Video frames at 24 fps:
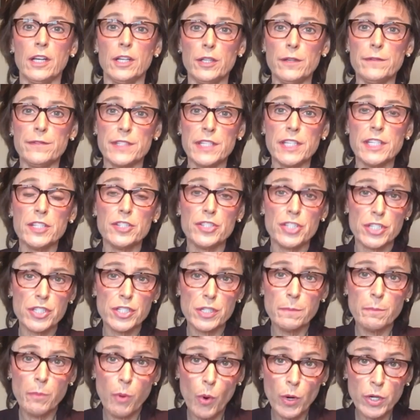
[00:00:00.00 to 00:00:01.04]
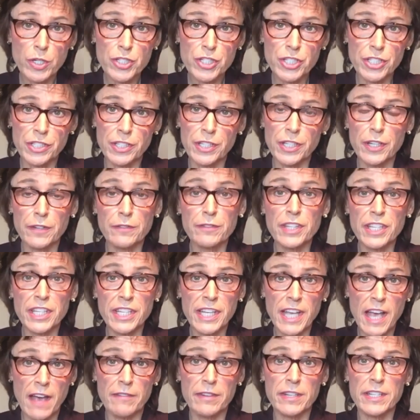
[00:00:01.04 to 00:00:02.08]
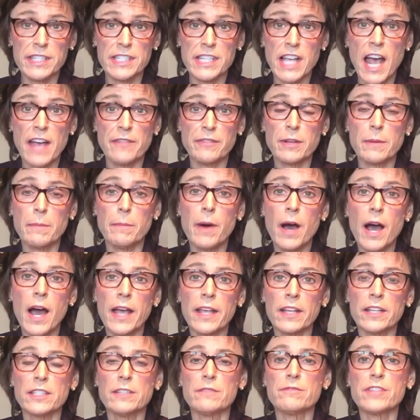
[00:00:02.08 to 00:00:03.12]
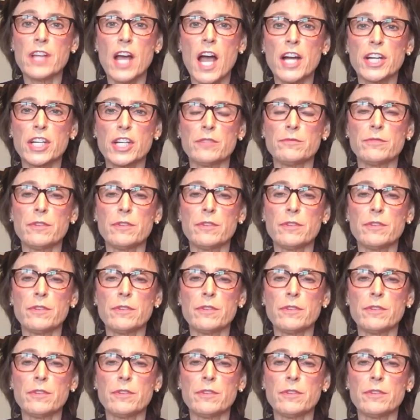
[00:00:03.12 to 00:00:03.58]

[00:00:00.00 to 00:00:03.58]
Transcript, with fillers: You've seen just a portion of the evidence I've compiled of Dr.